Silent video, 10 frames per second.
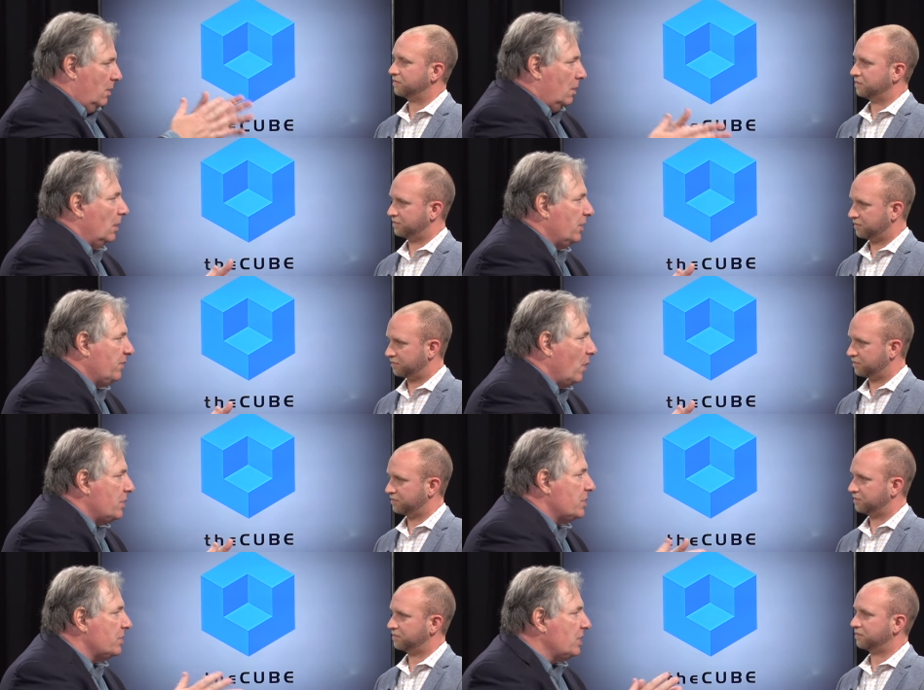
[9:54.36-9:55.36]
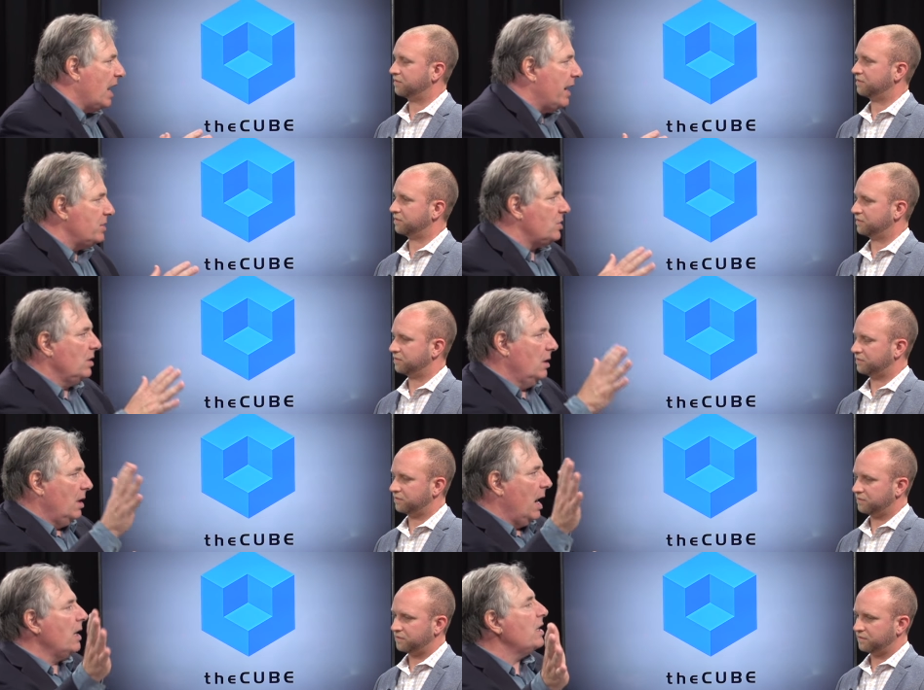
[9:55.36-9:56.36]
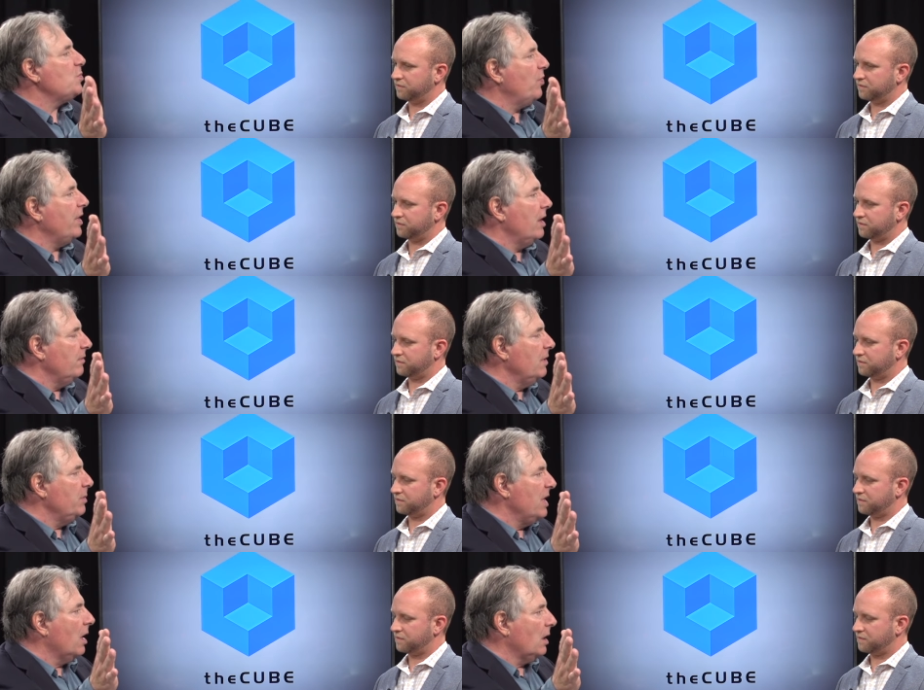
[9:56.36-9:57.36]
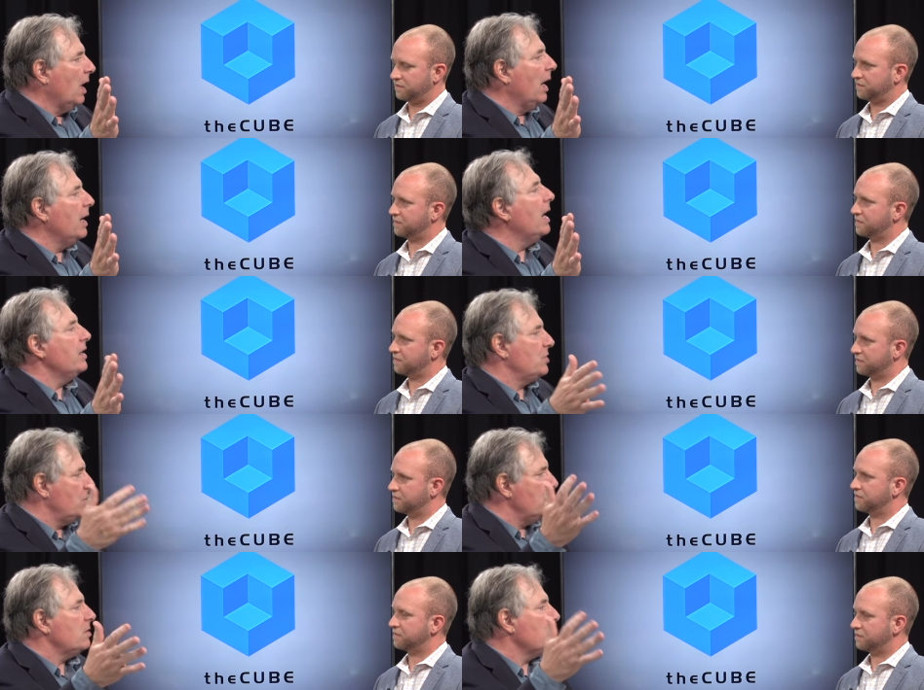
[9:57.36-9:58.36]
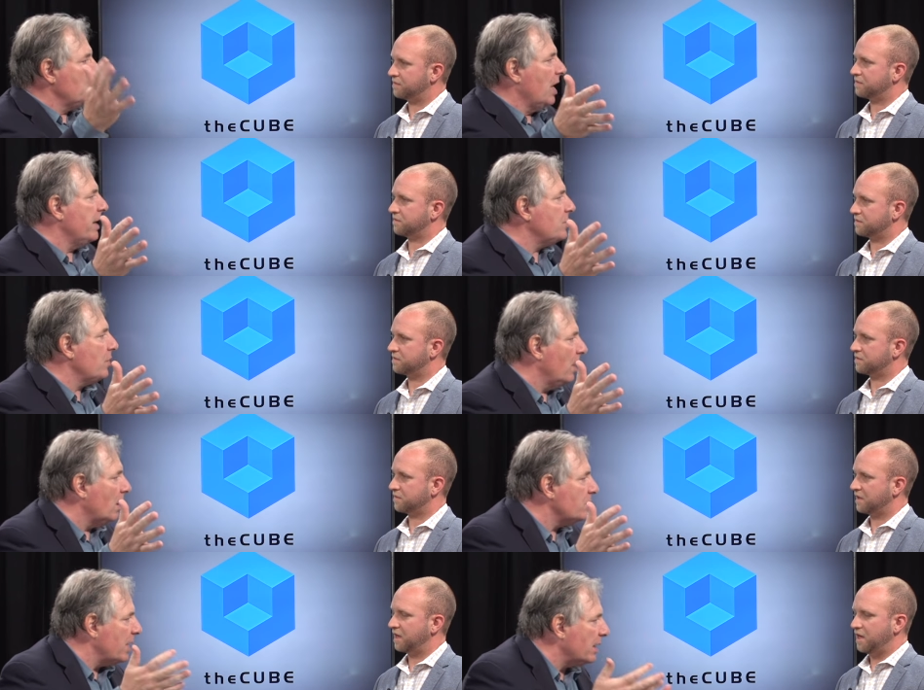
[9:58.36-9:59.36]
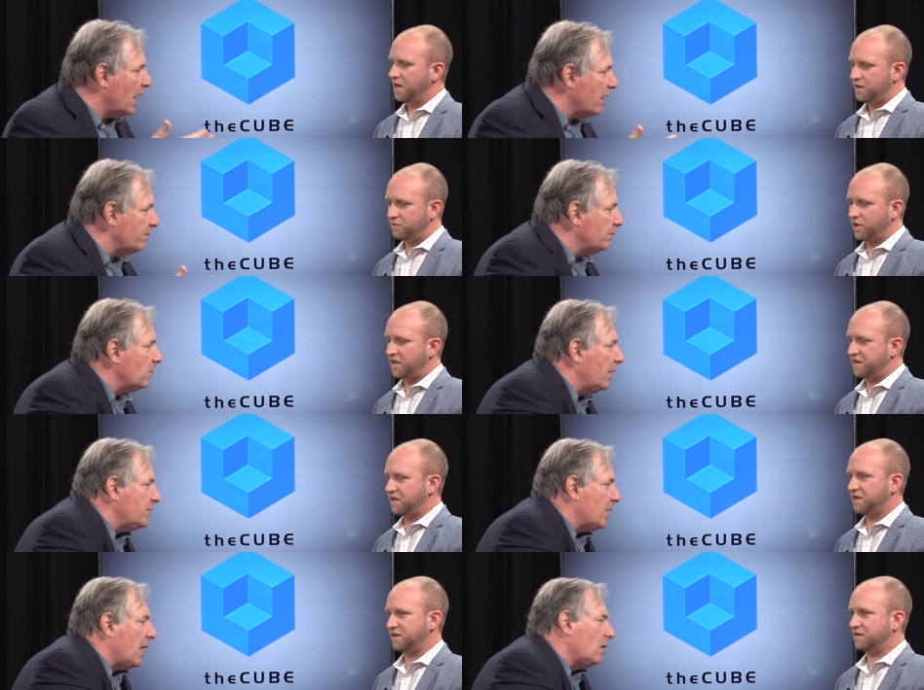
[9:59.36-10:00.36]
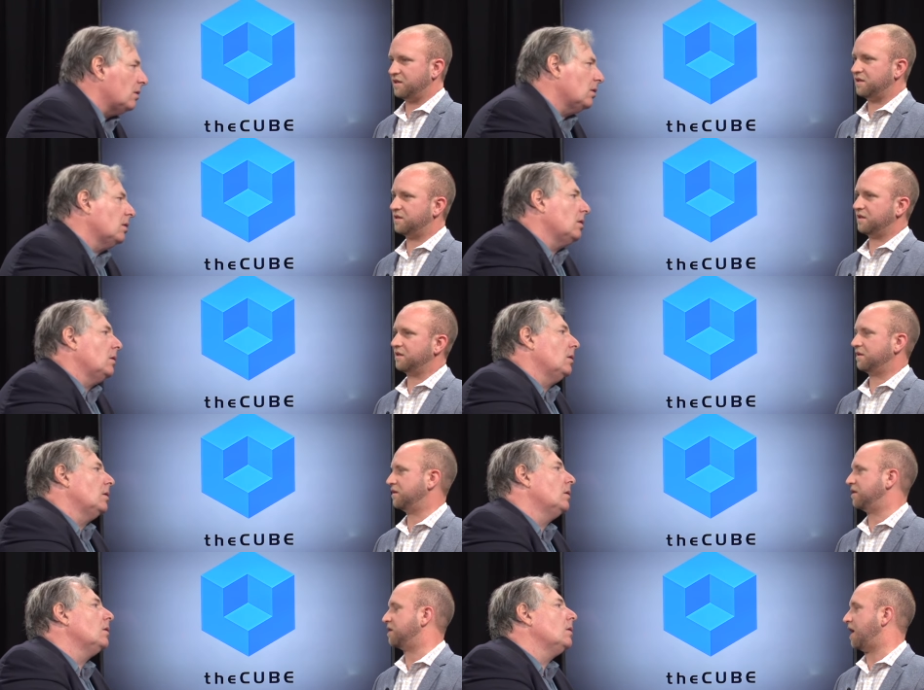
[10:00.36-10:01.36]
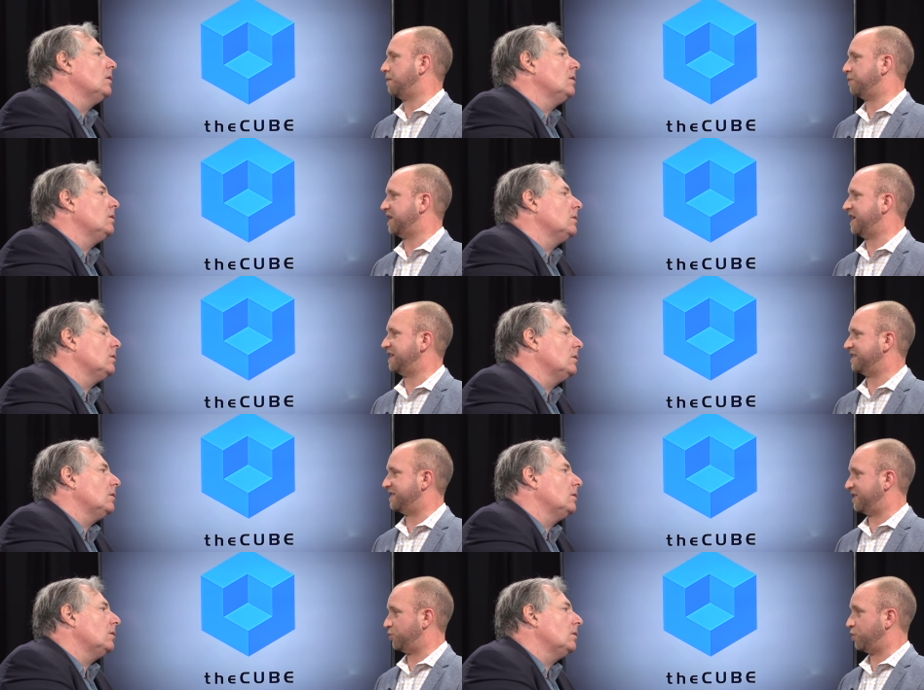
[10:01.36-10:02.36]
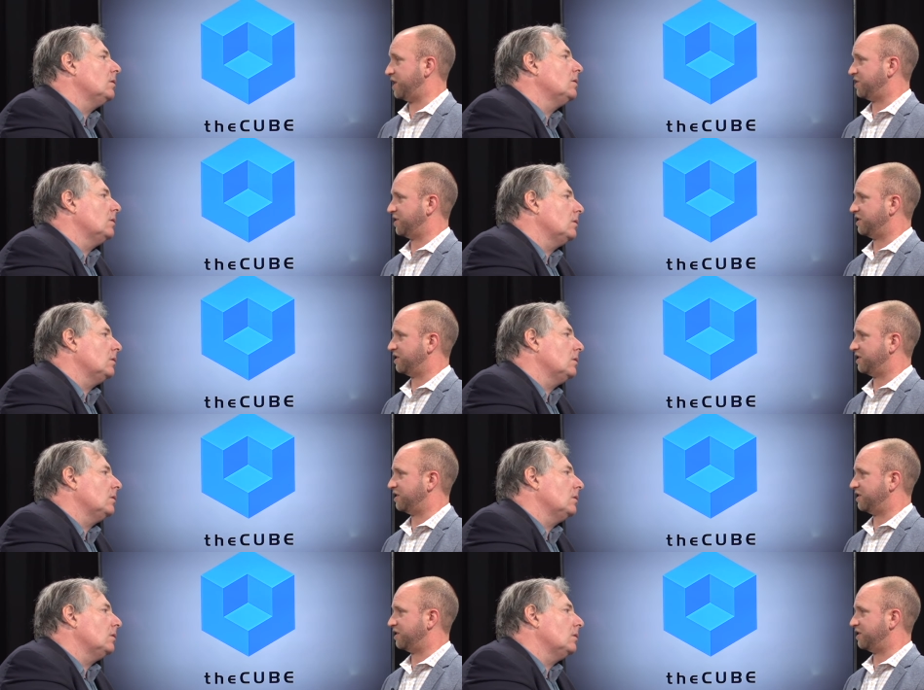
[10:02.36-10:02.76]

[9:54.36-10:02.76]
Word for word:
Speaker 1: let's focus on SAS, and let's bring NVMe online as the system designs are there. Is that kind of you know, I think it it's
Speaker 2: it's a complicated situation.